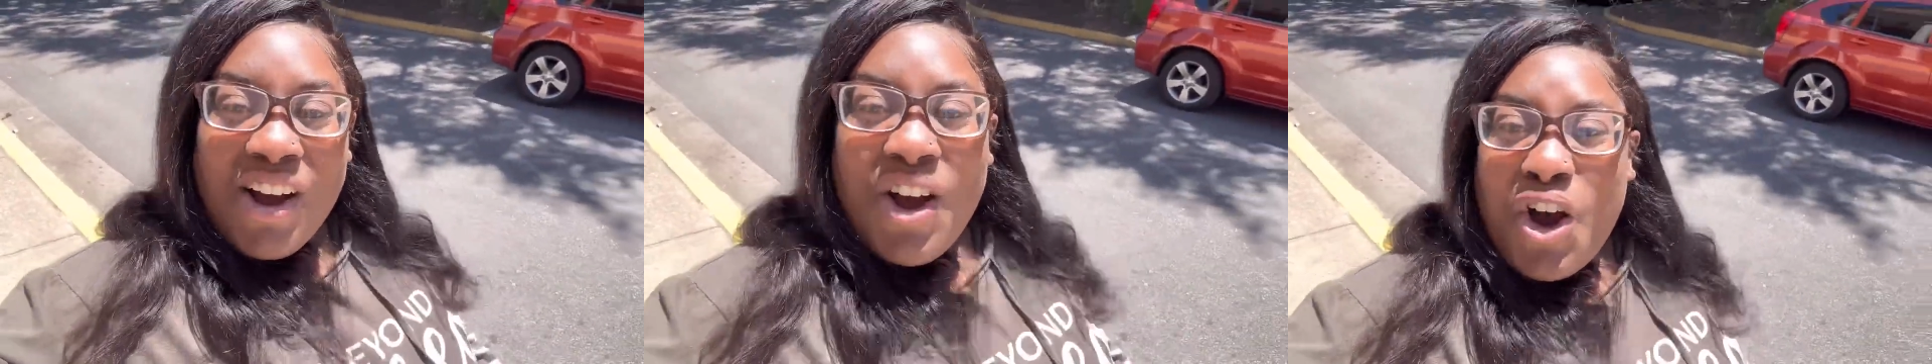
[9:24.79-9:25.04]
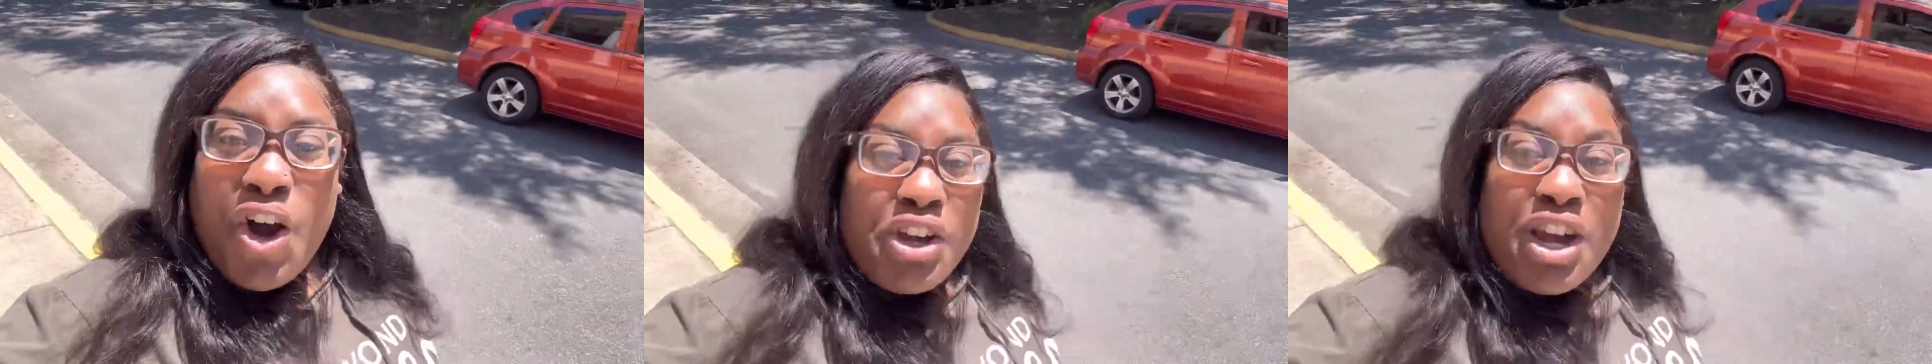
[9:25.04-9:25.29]

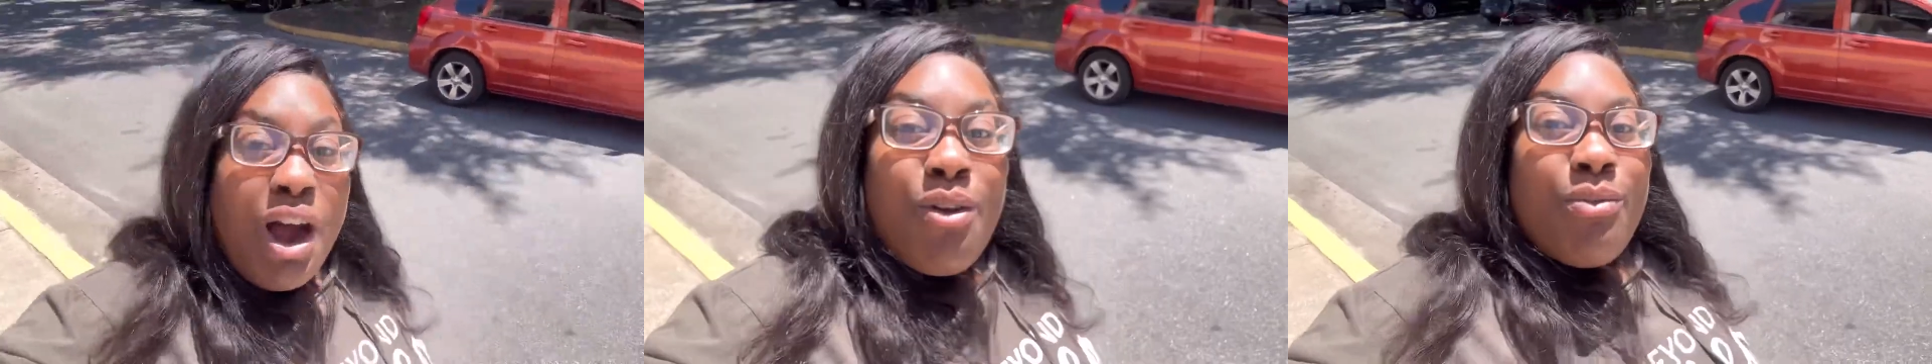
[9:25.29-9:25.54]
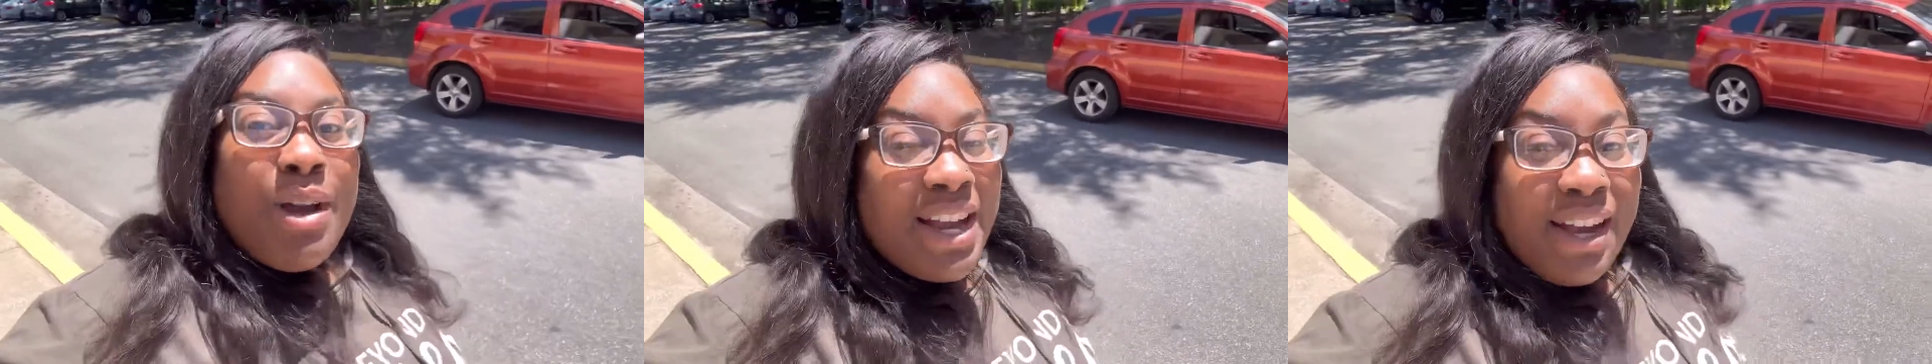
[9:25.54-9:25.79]
Are y'all
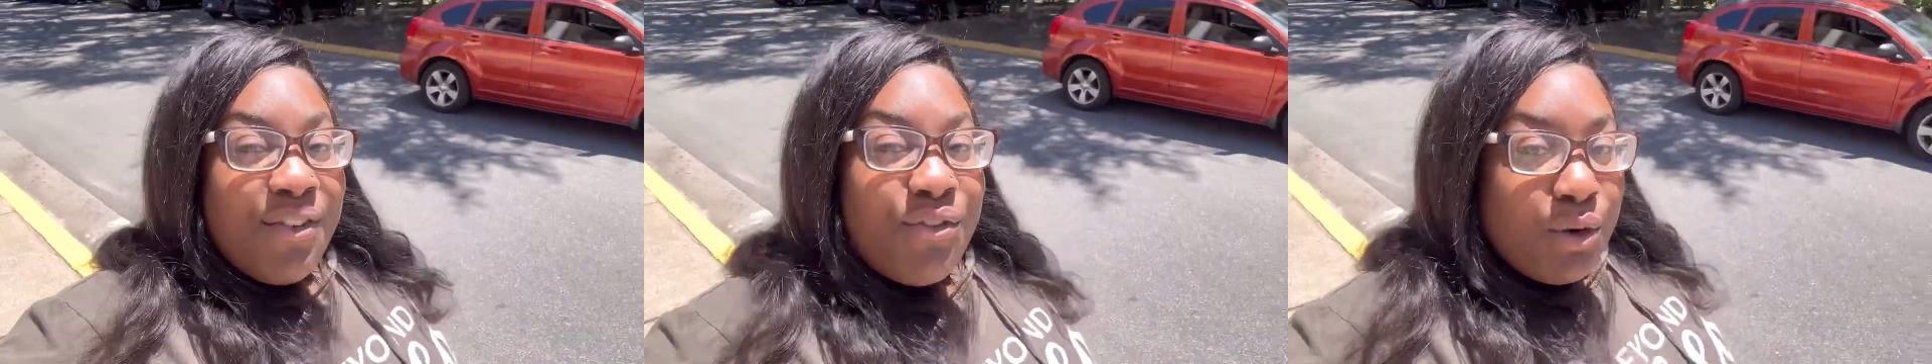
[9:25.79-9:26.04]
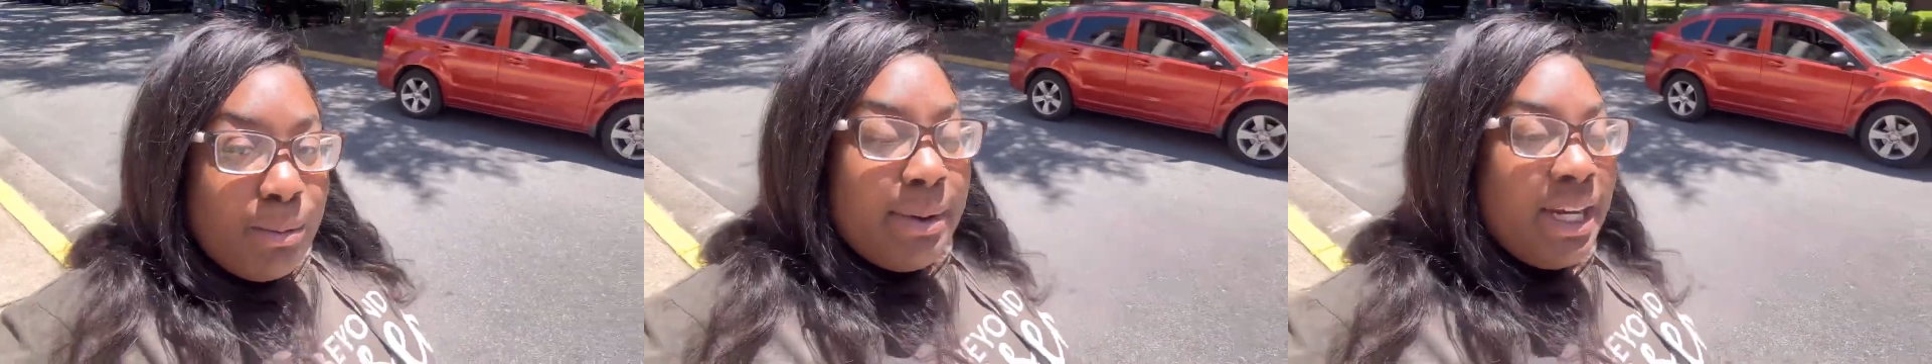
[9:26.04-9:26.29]
ready
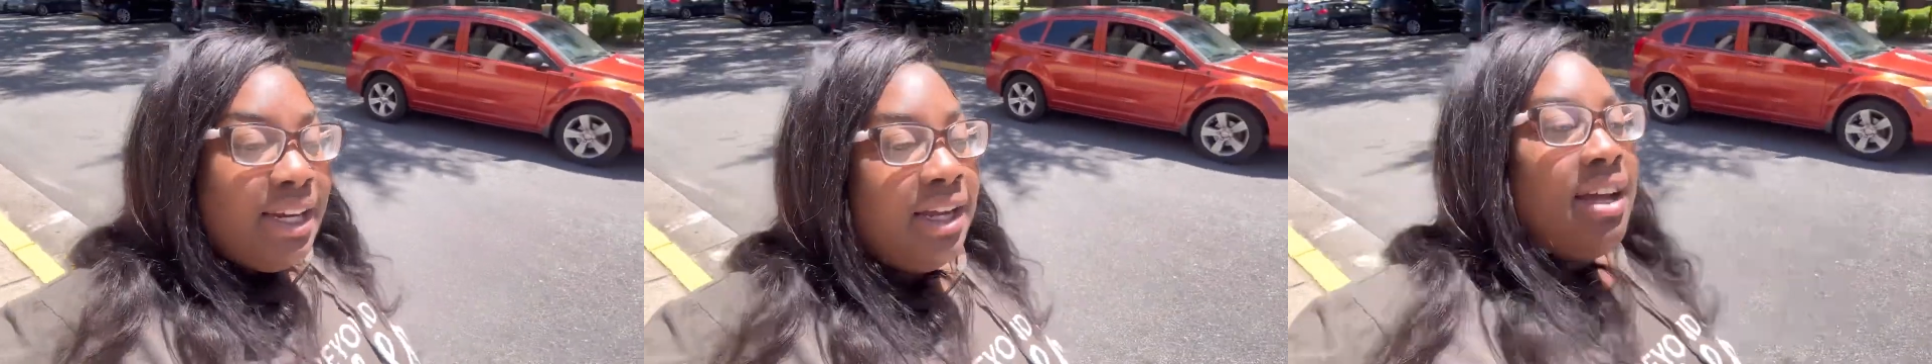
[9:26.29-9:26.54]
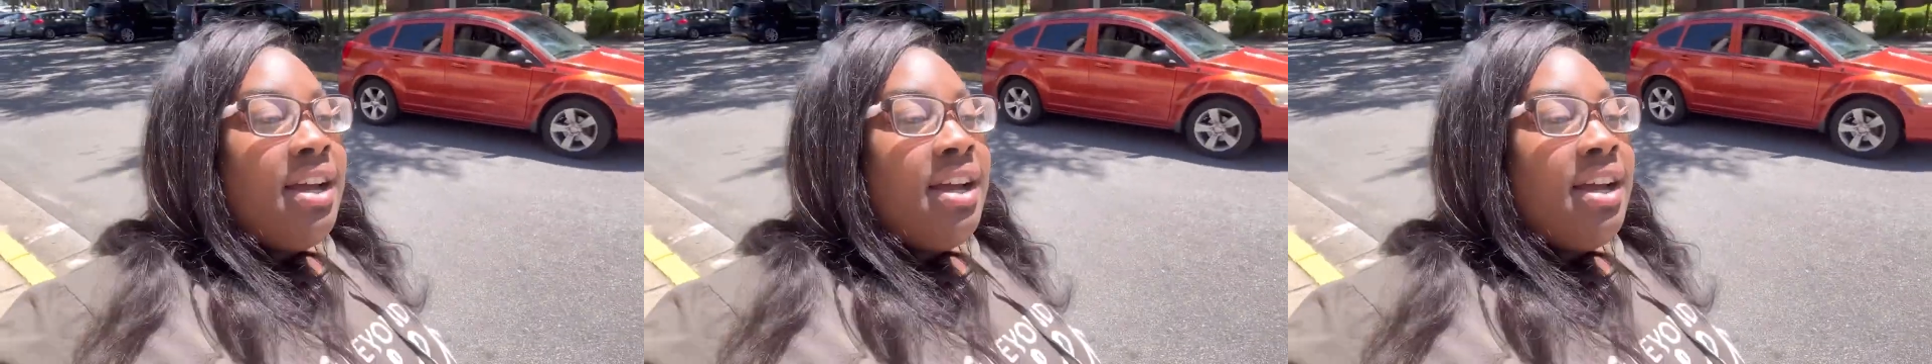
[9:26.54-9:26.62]
for me?